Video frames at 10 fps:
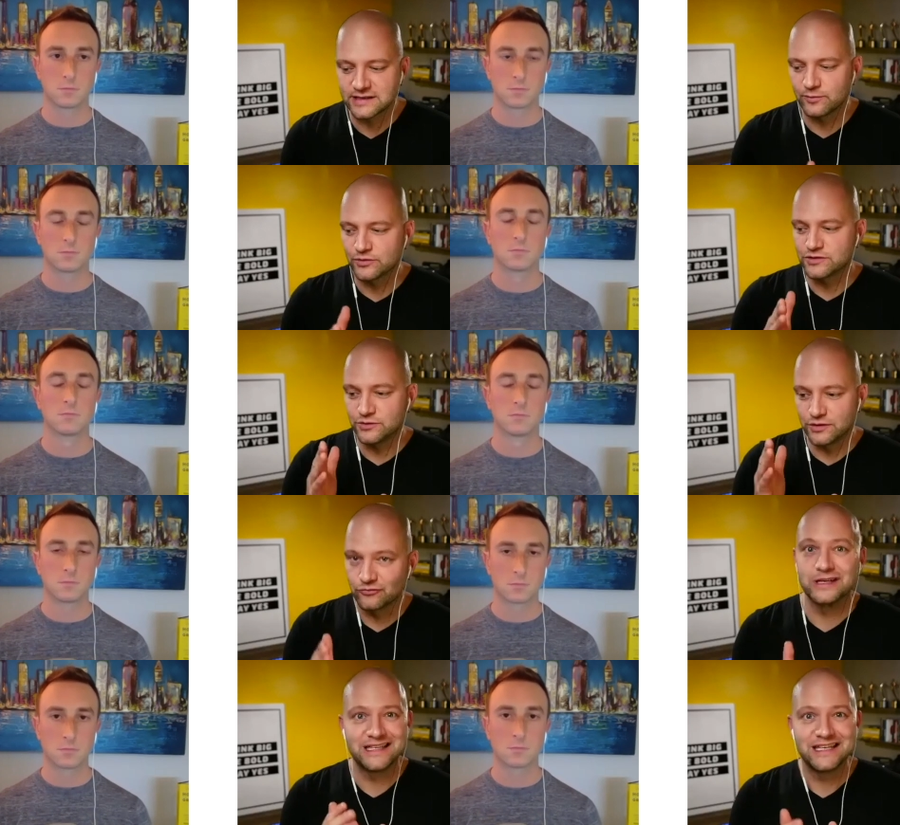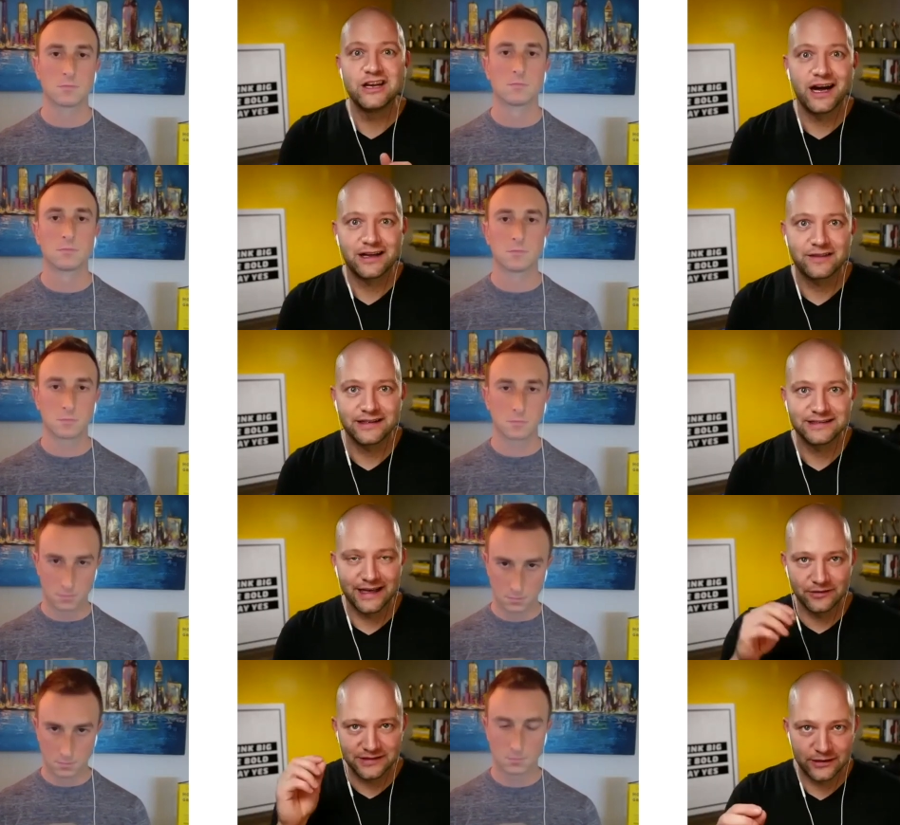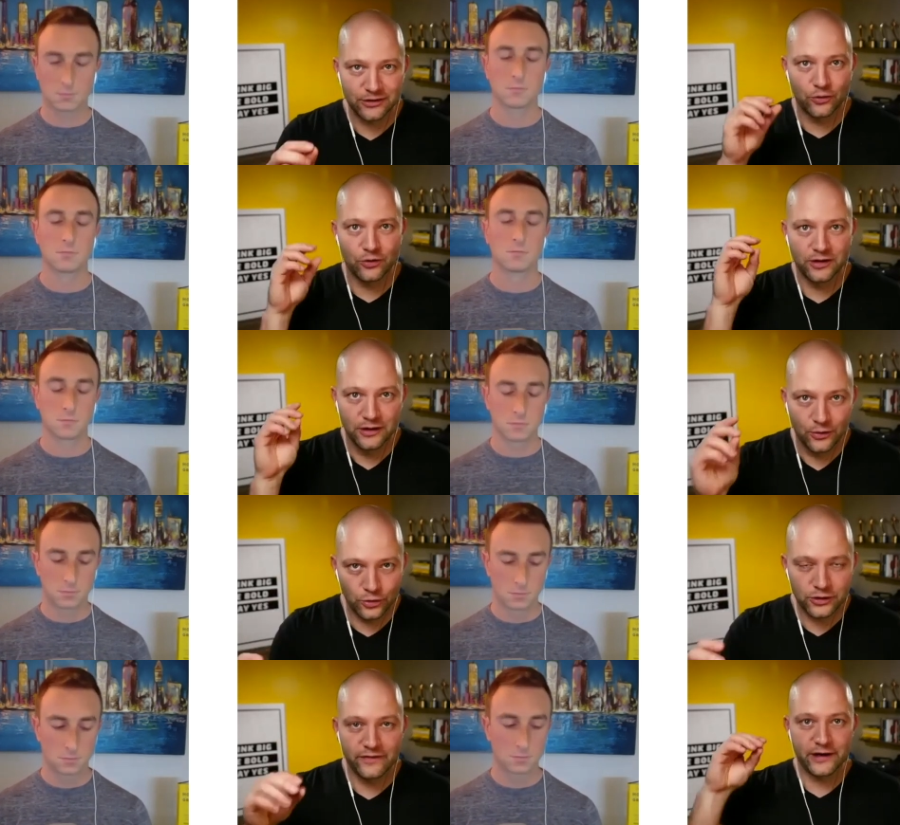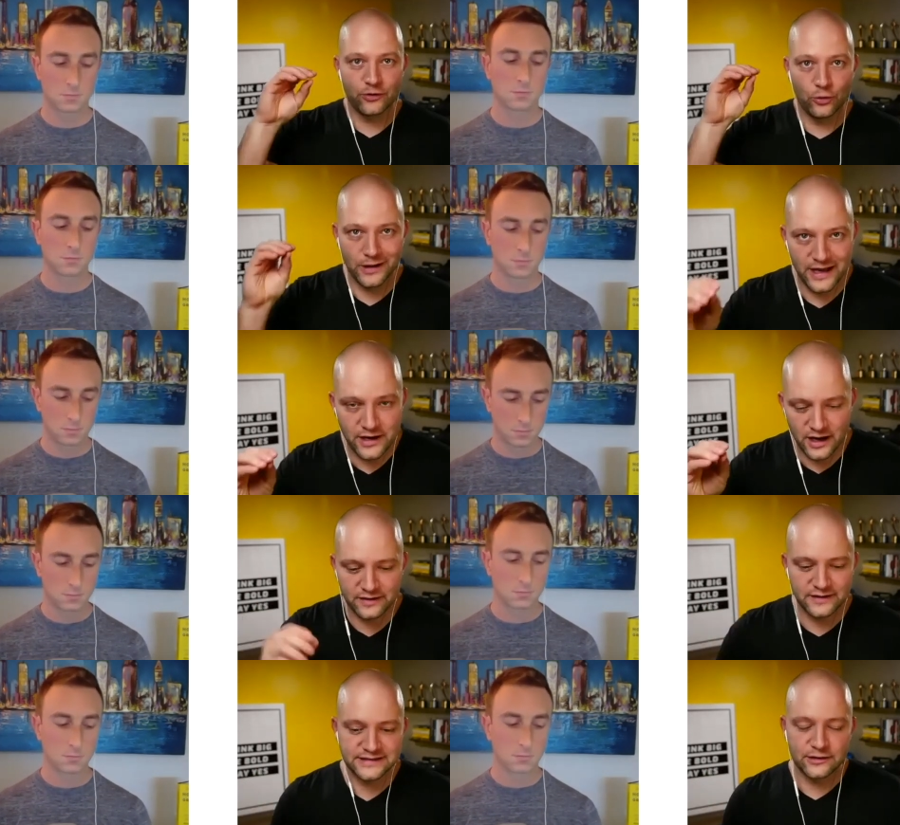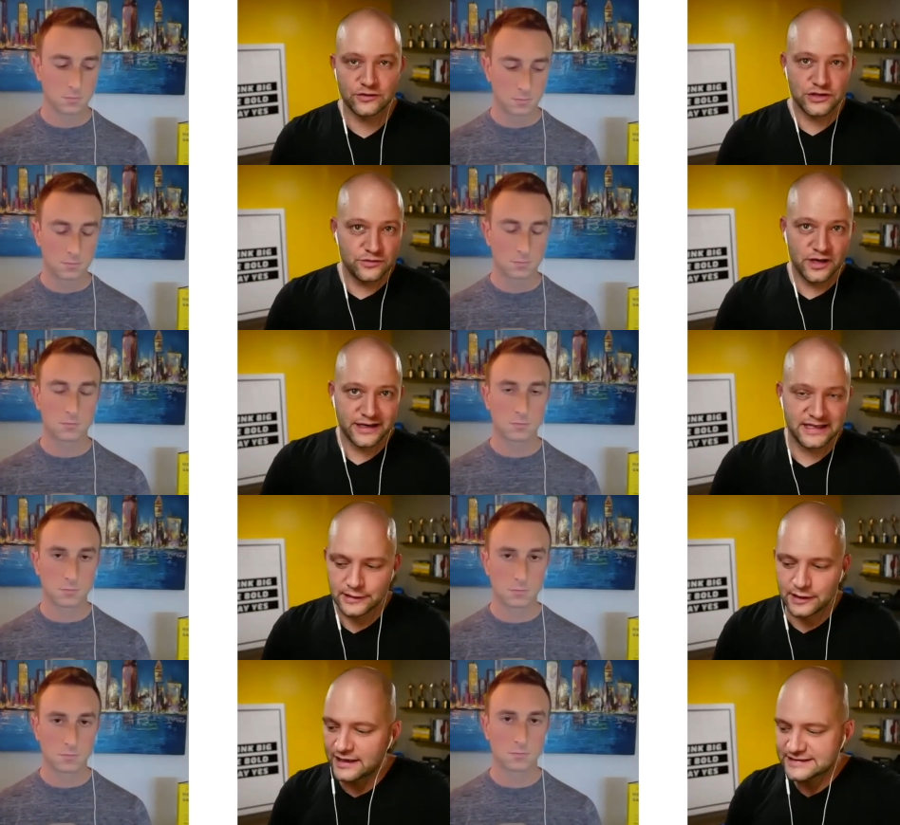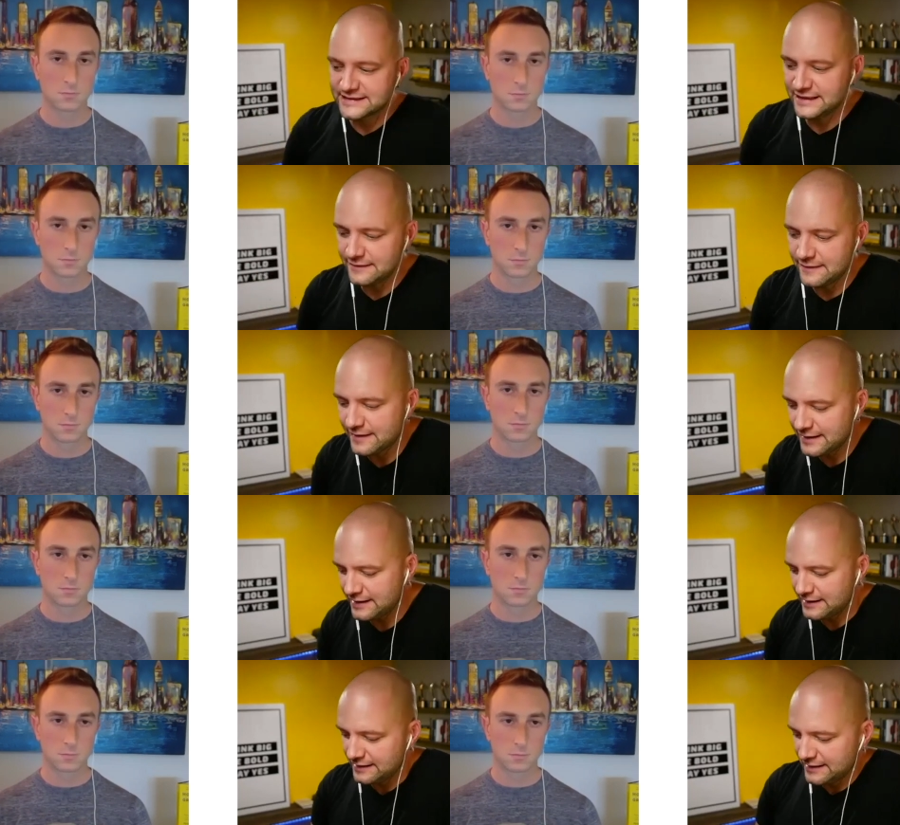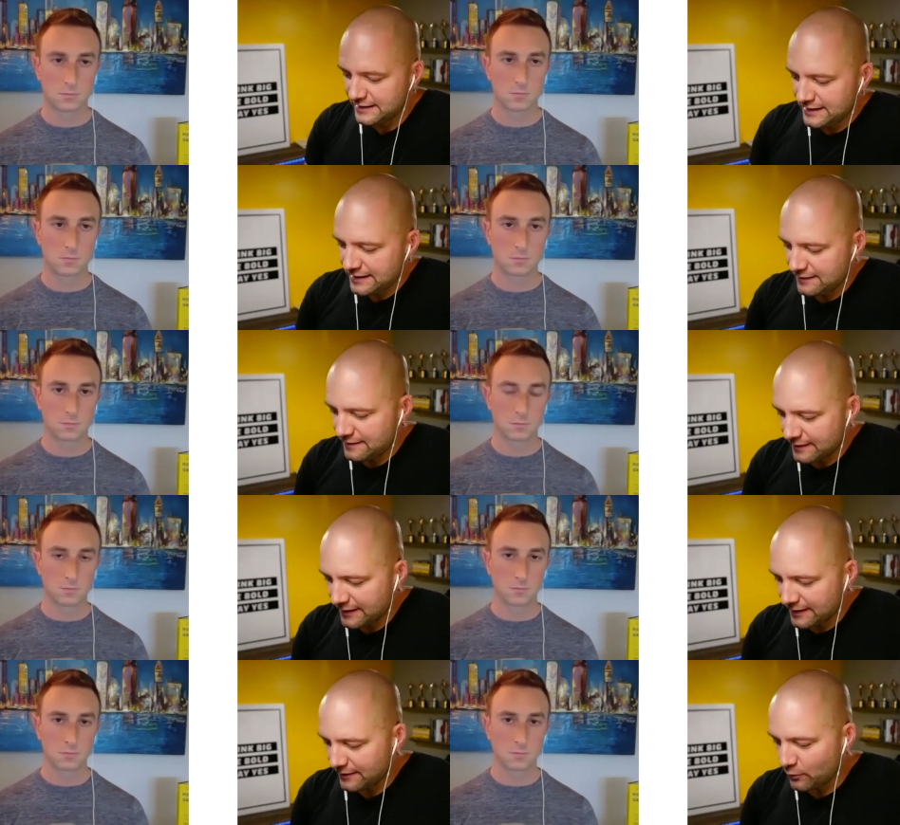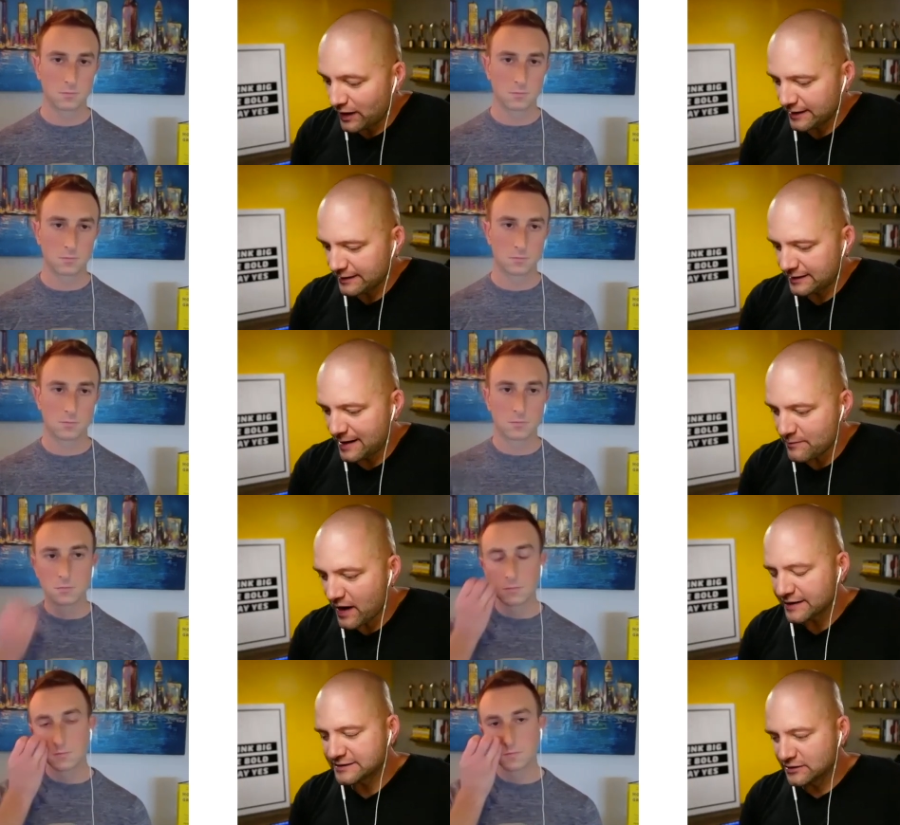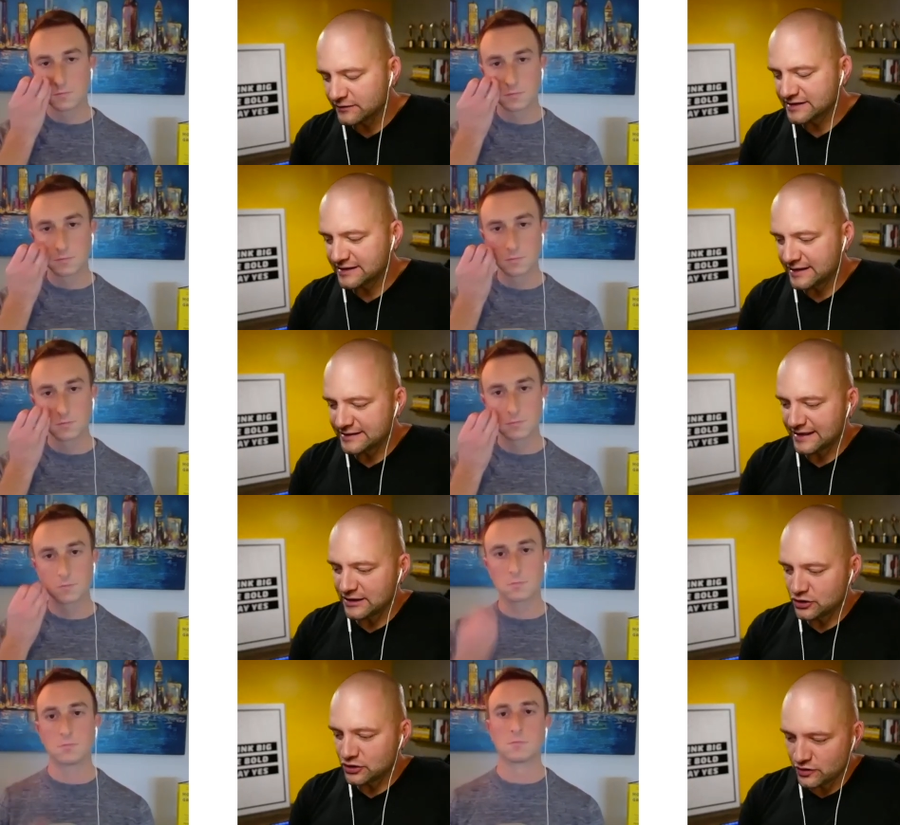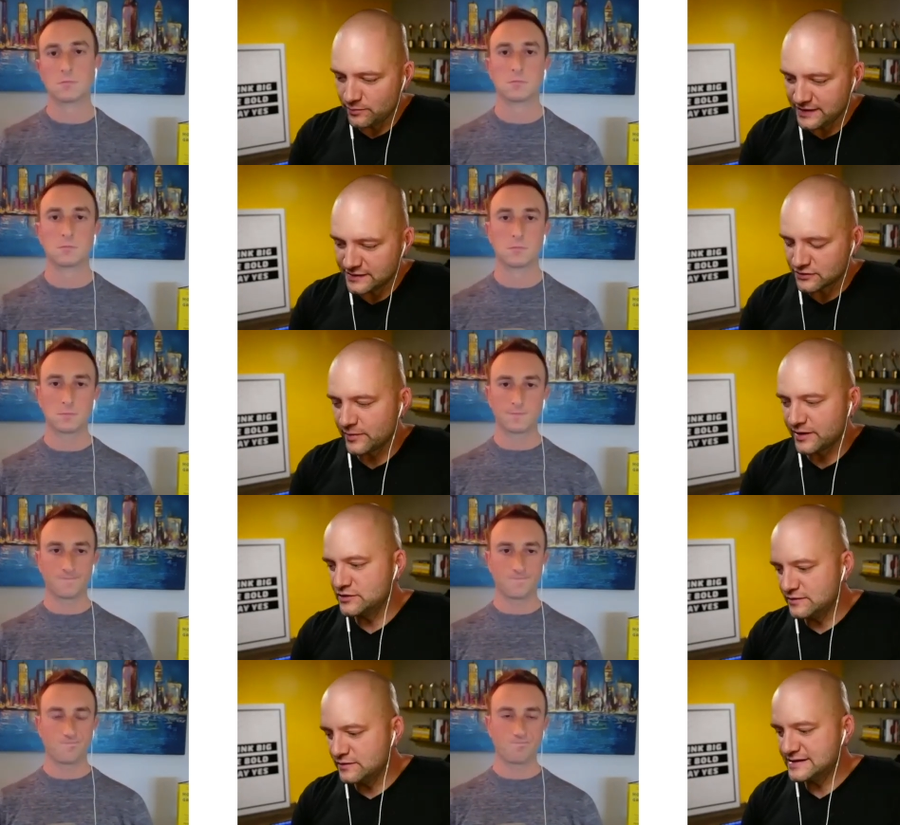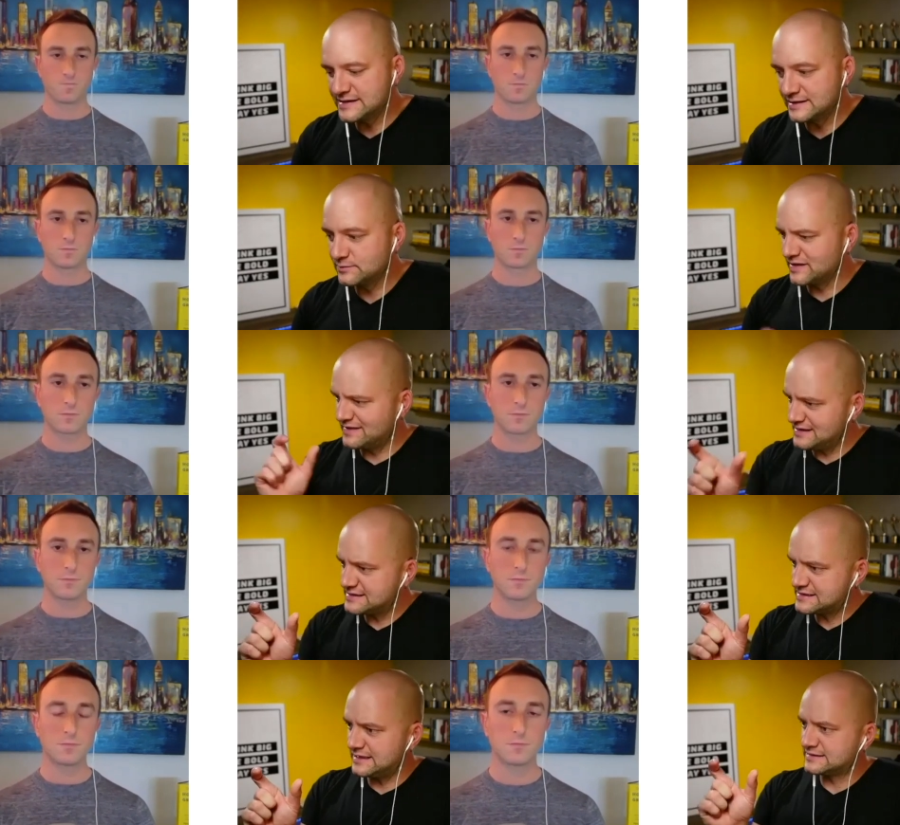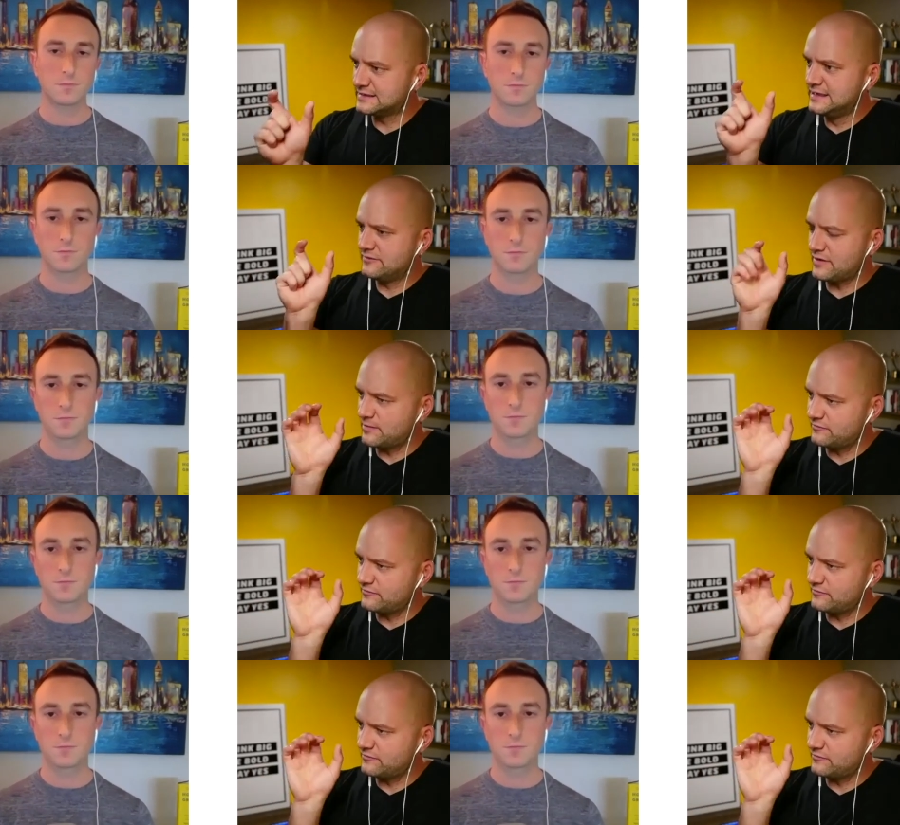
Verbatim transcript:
Speaker 1: type of person who can really knock things out, set a goal, work on that goal, and knock things out. Do you not get lost in the in the well i'm not as good of a son as i could be so i'm going to do these things but these things if i'm